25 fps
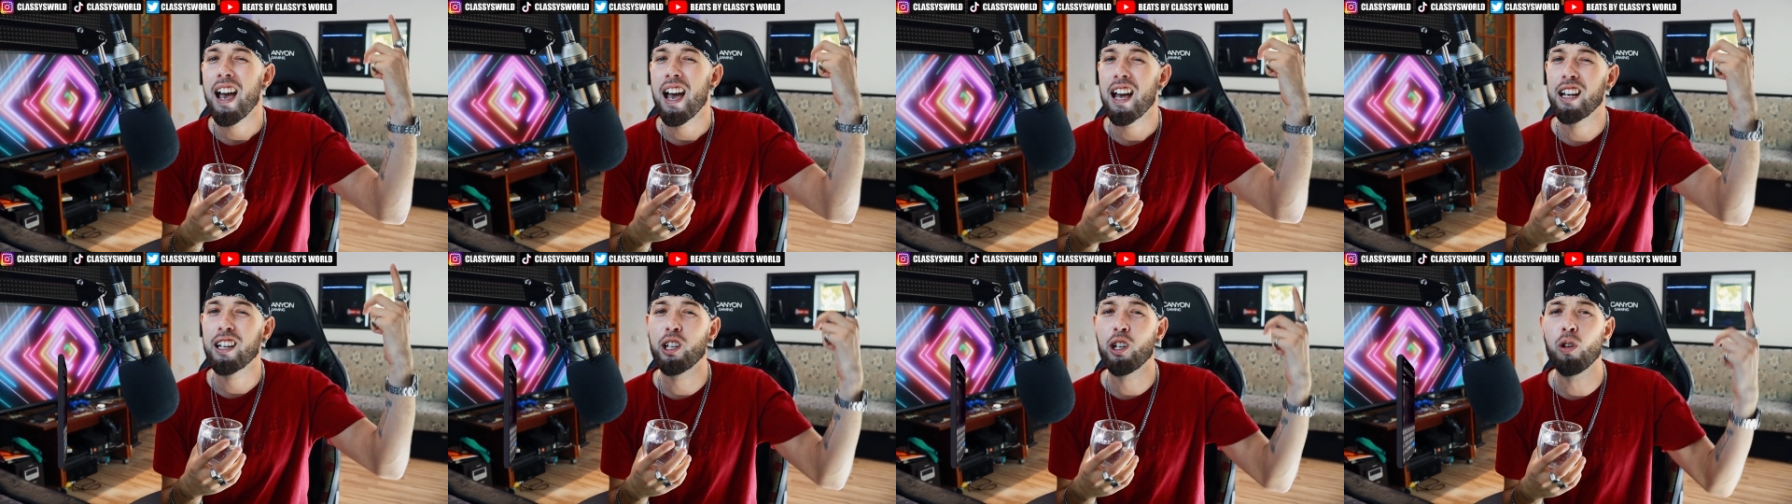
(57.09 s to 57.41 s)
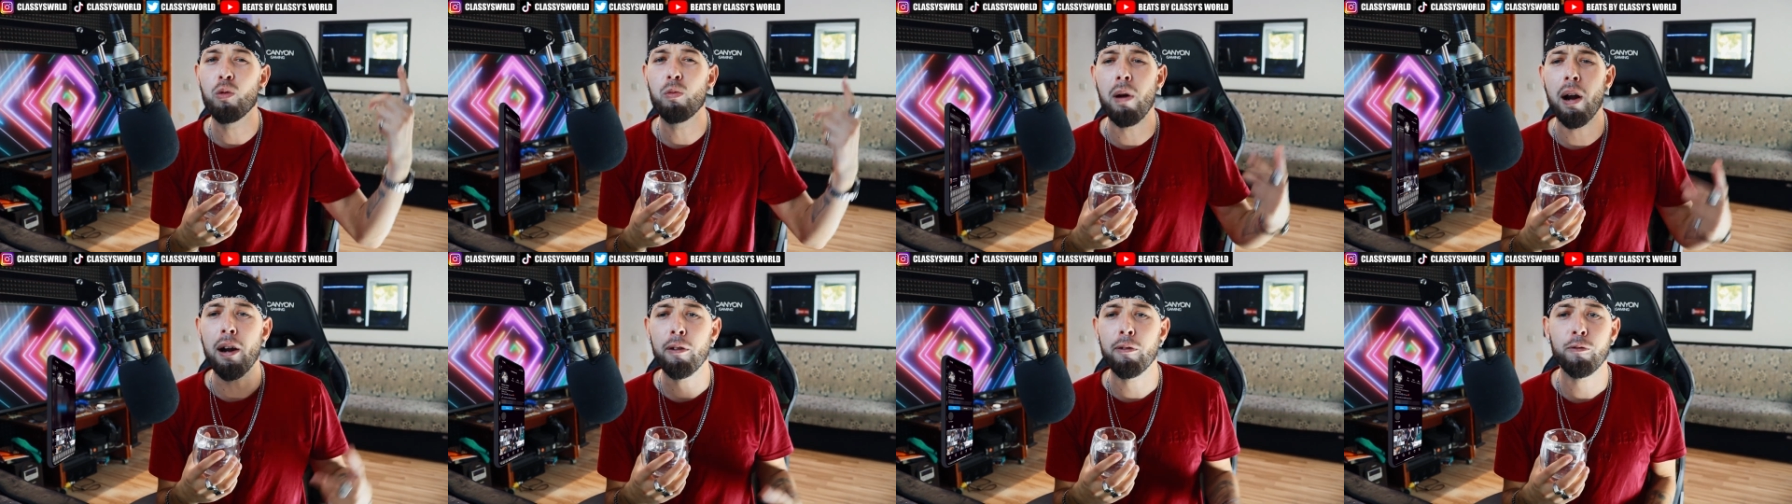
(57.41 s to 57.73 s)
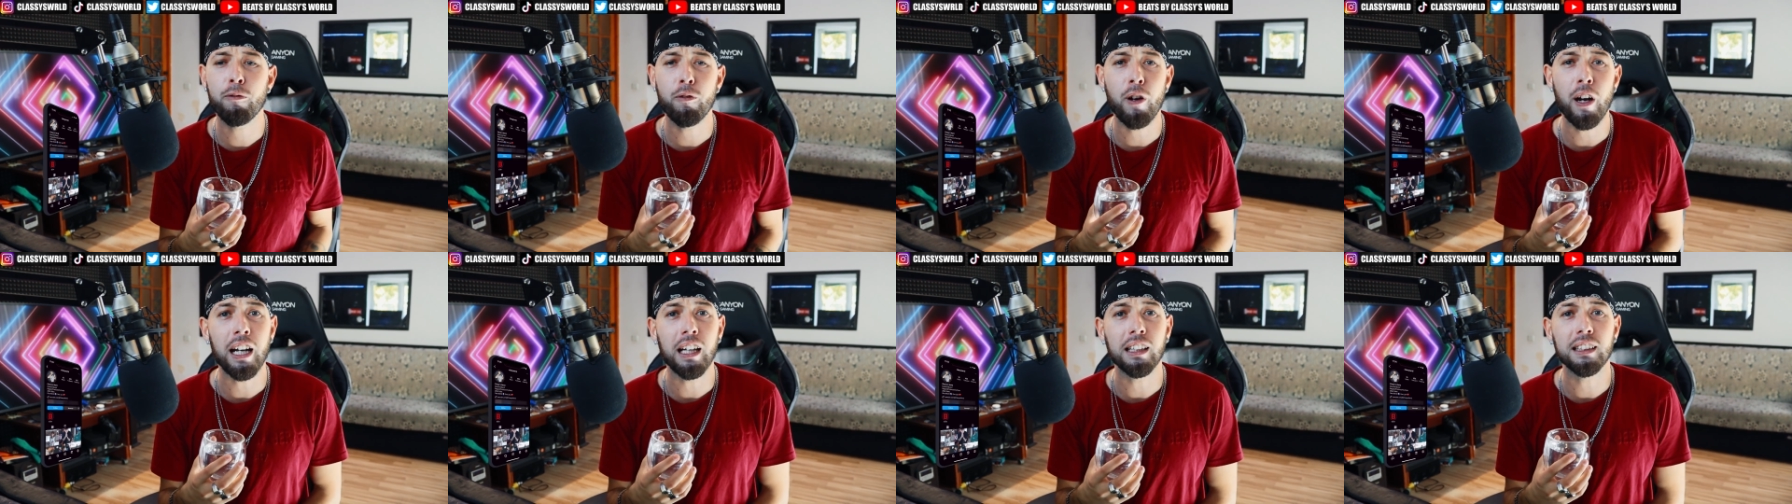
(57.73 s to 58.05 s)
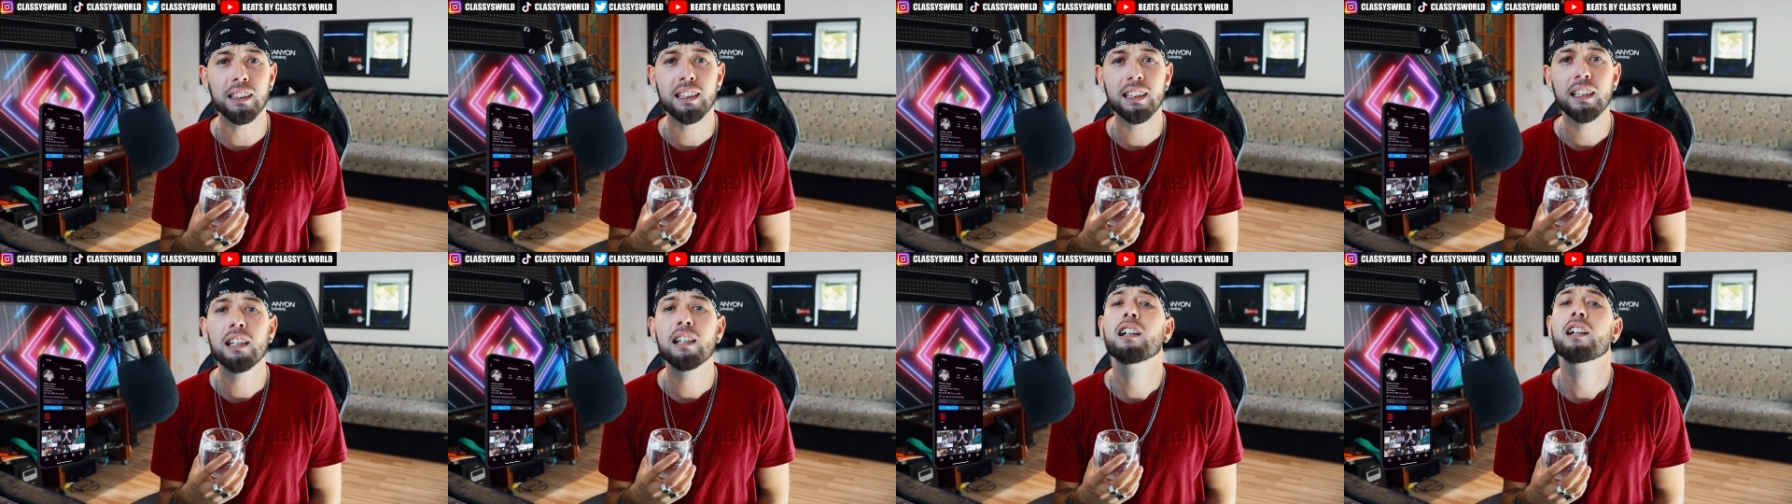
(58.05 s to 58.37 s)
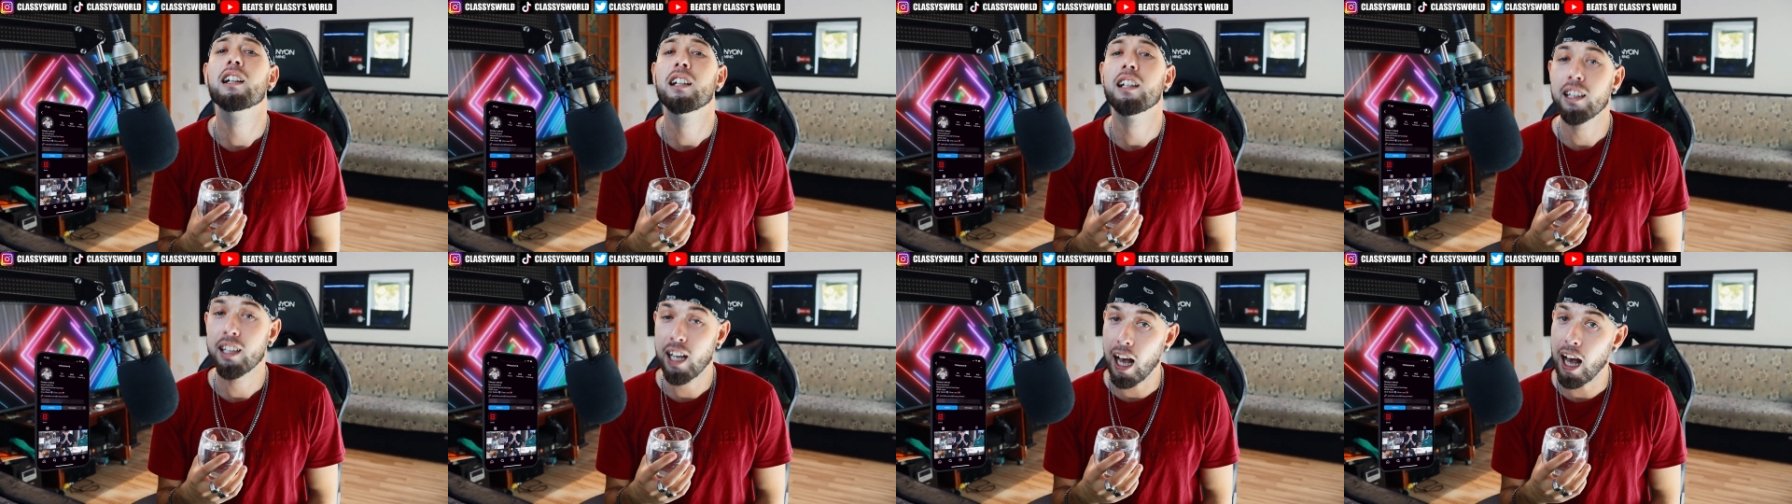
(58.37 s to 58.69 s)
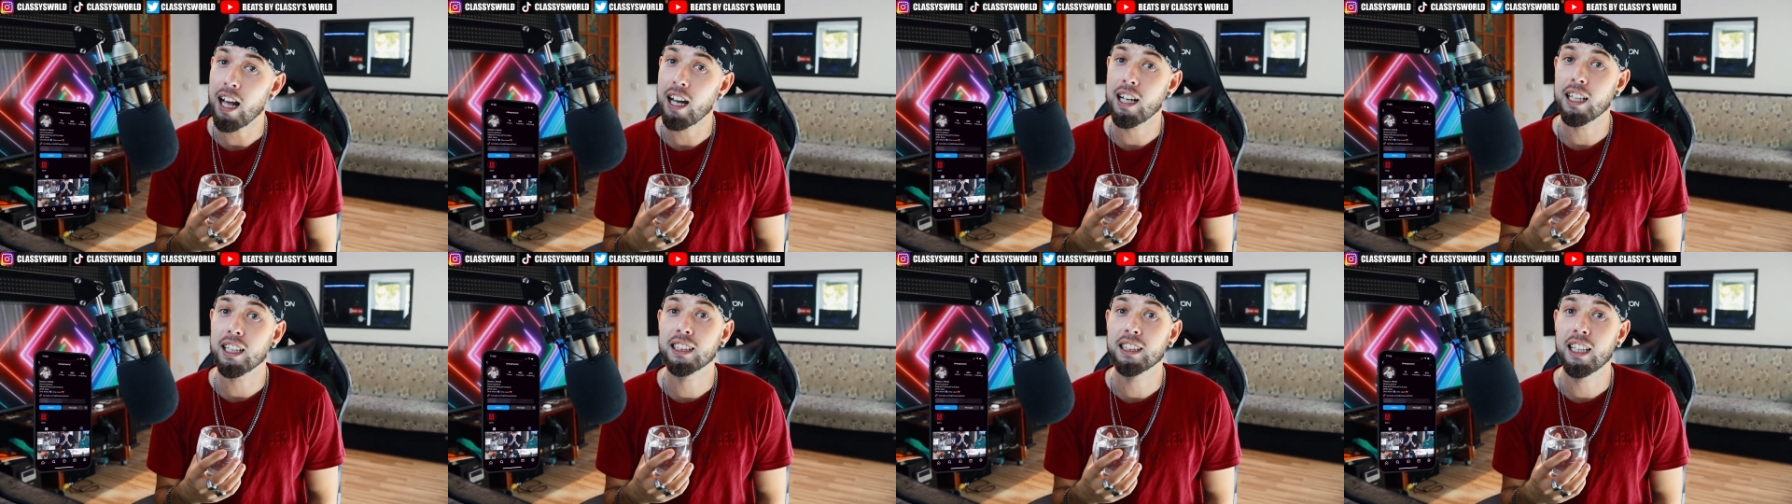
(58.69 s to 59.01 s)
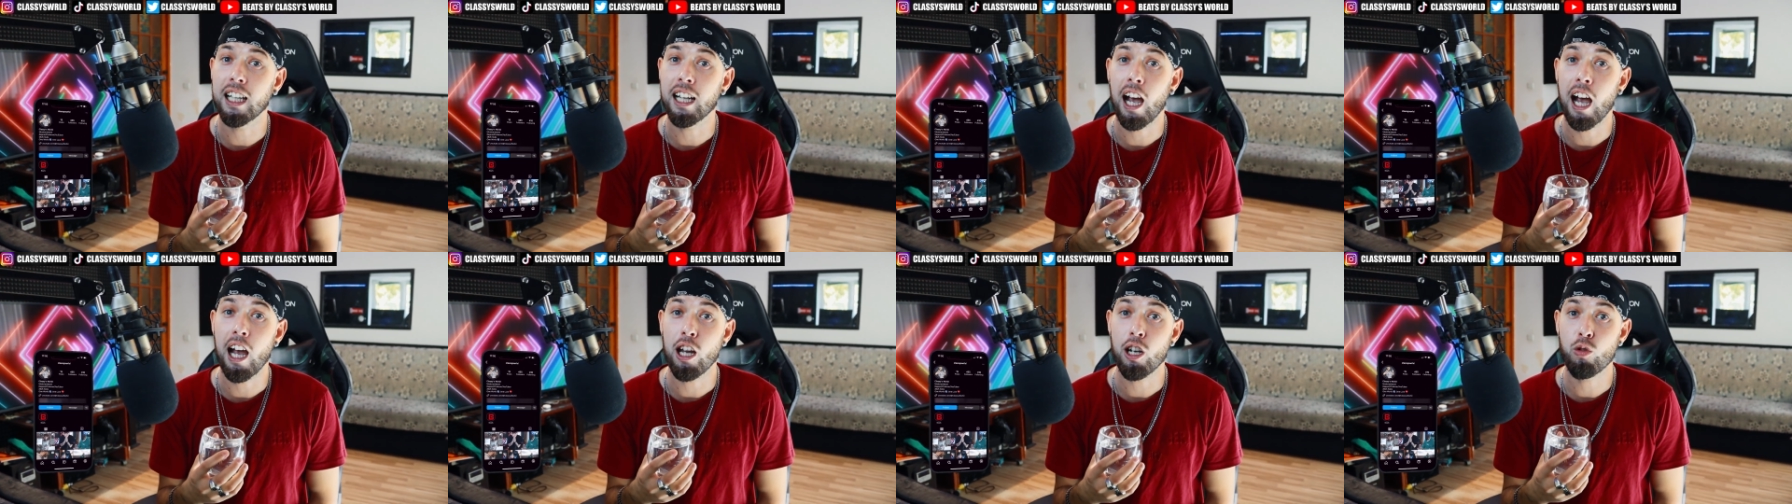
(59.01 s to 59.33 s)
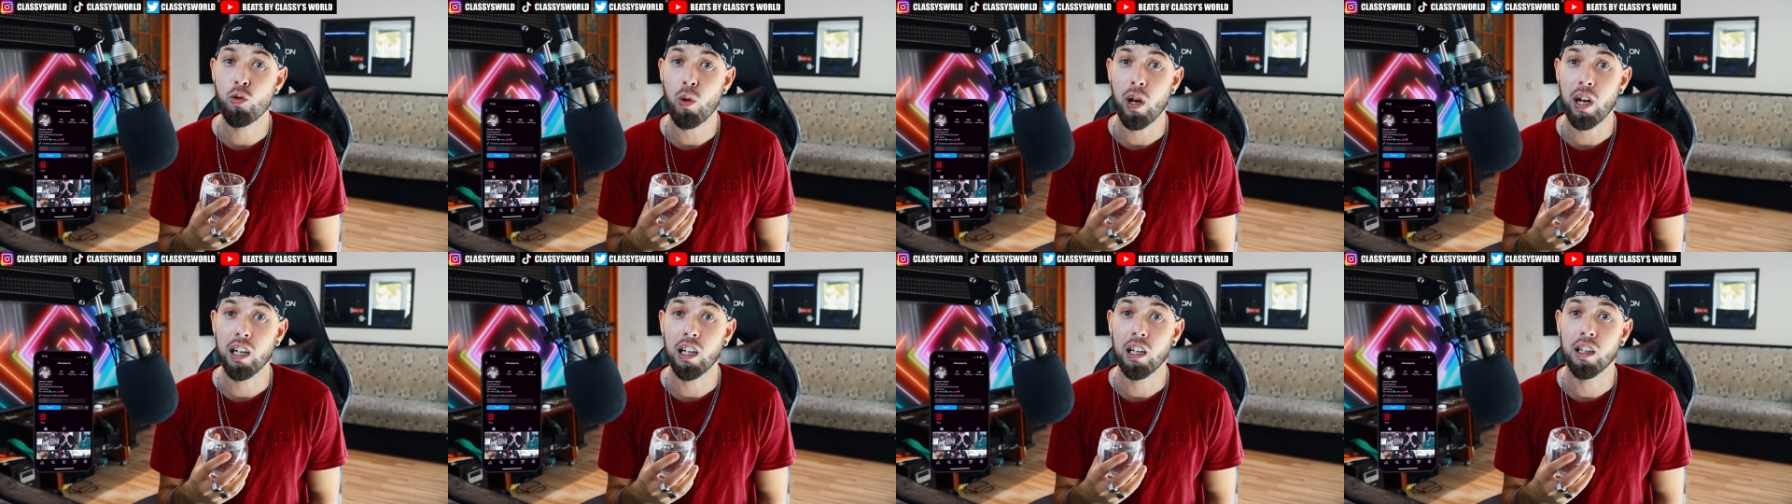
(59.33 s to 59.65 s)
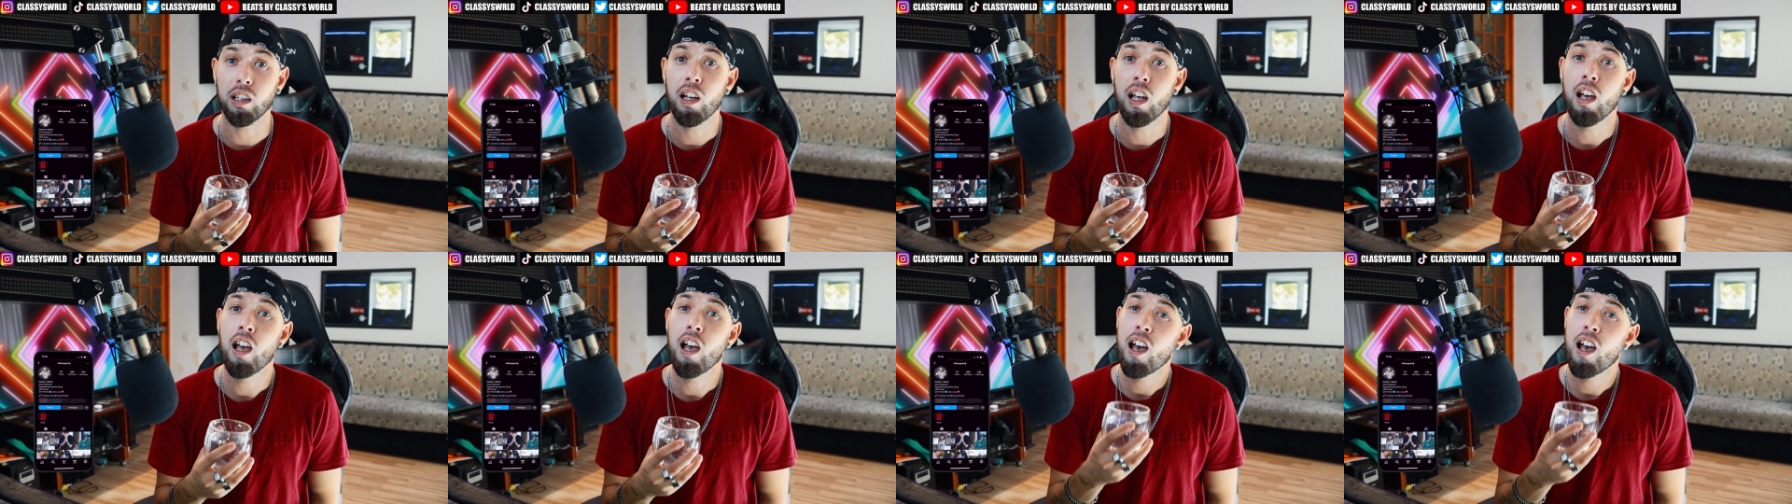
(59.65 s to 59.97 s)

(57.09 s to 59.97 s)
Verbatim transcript: and you, my friends, gotta stay hydrated.